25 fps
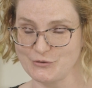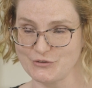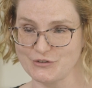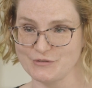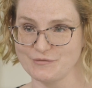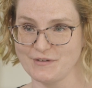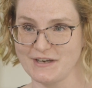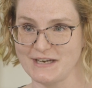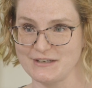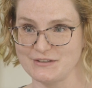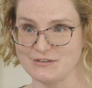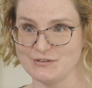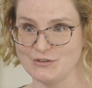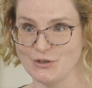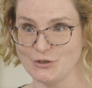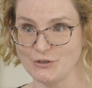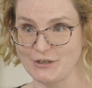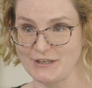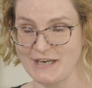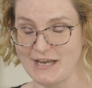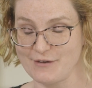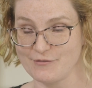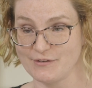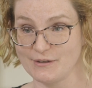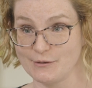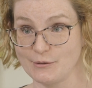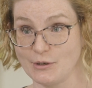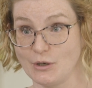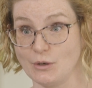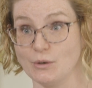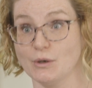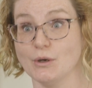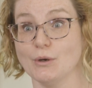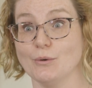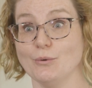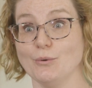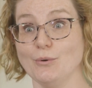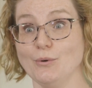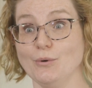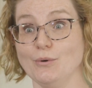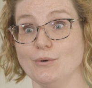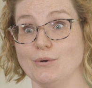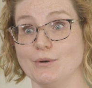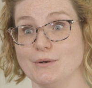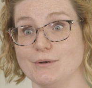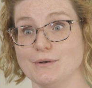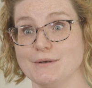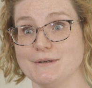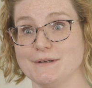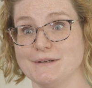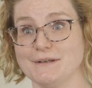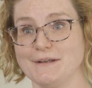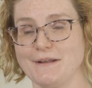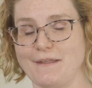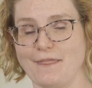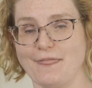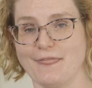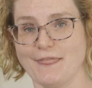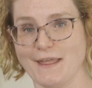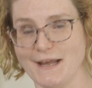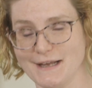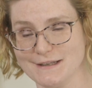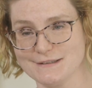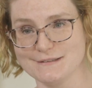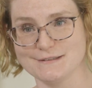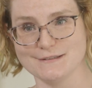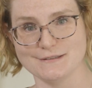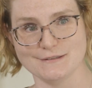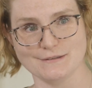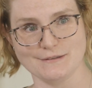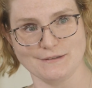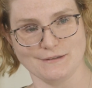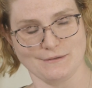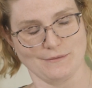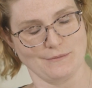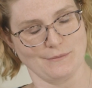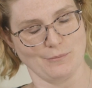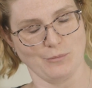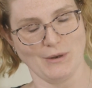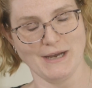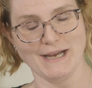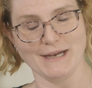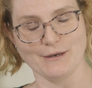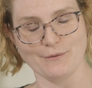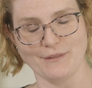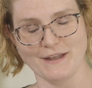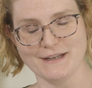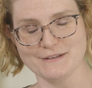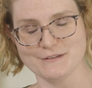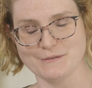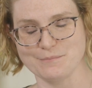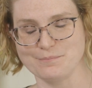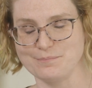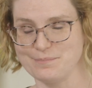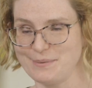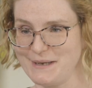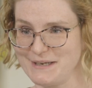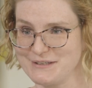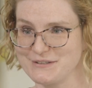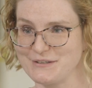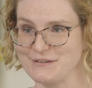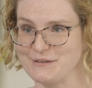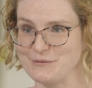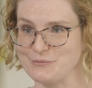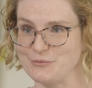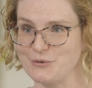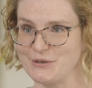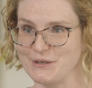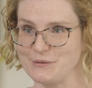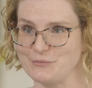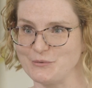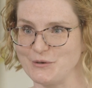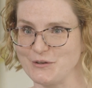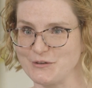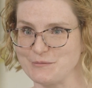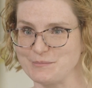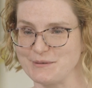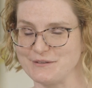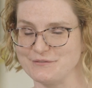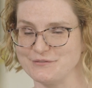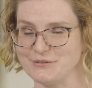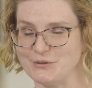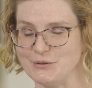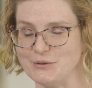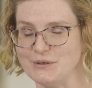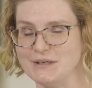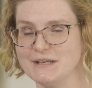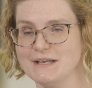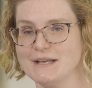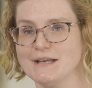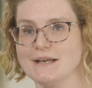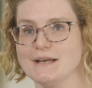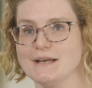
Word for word: those devices on and having them go, ooh, that's, wow, that's better than what it was before